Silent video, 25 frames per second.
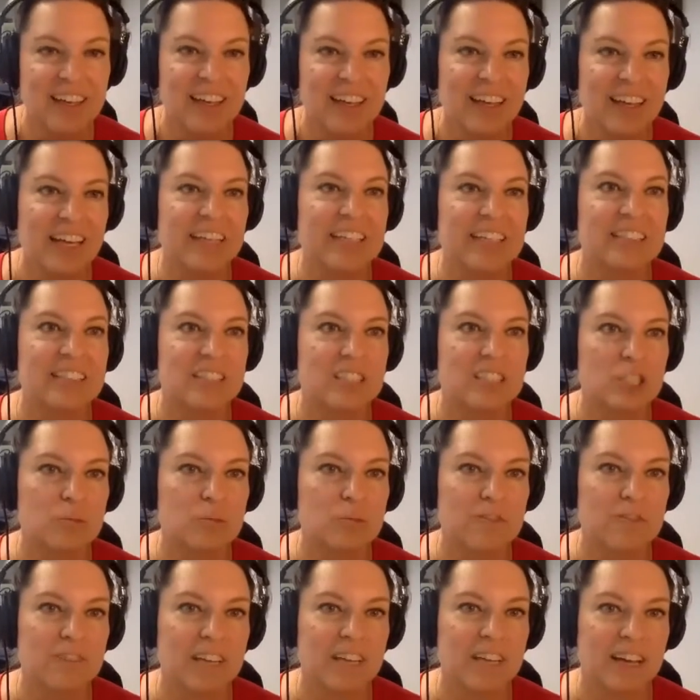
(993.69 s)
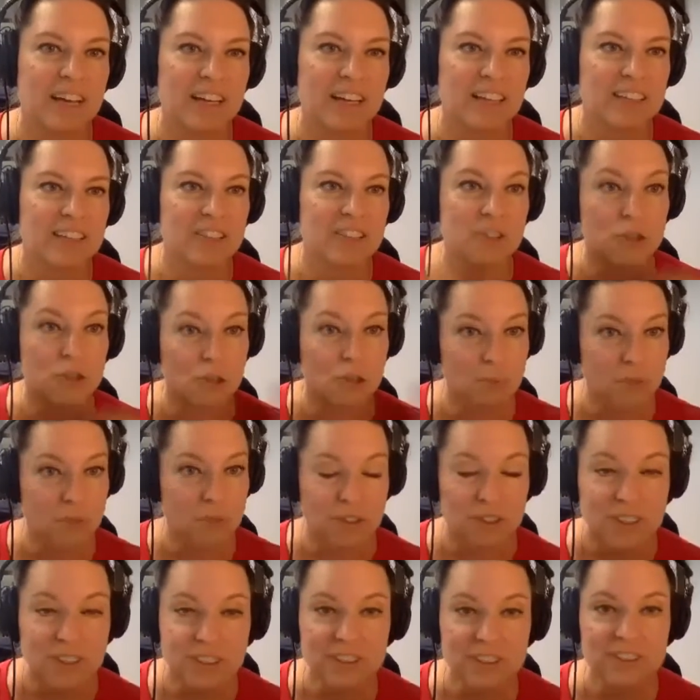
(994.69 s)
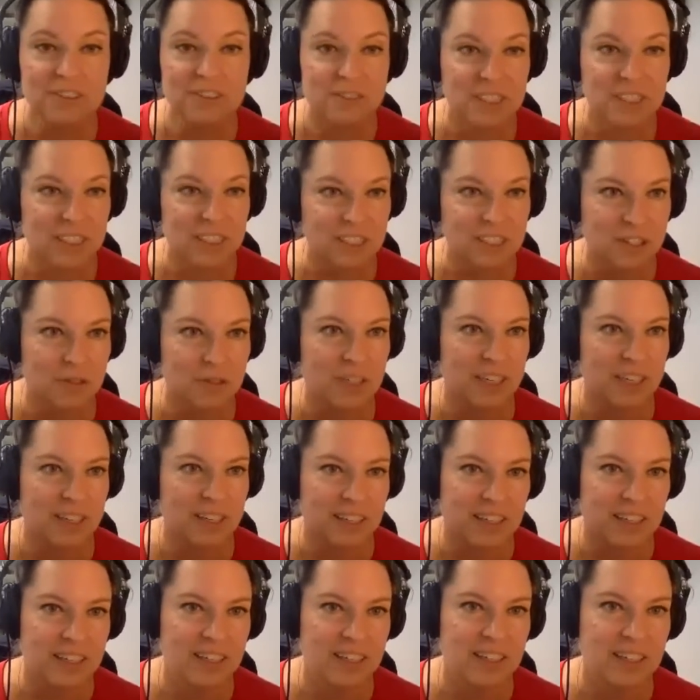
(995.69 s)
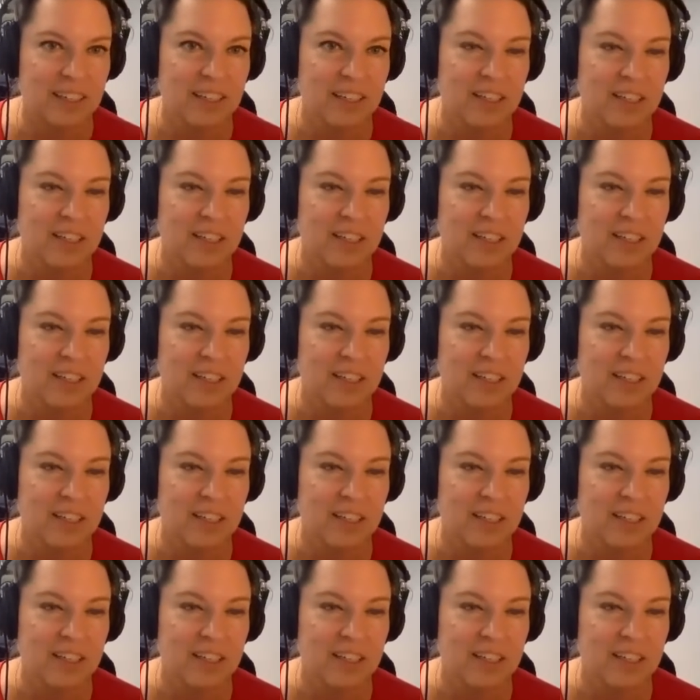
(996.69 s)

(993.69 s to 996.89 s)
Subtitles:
And some of that is hormonal, what's going on.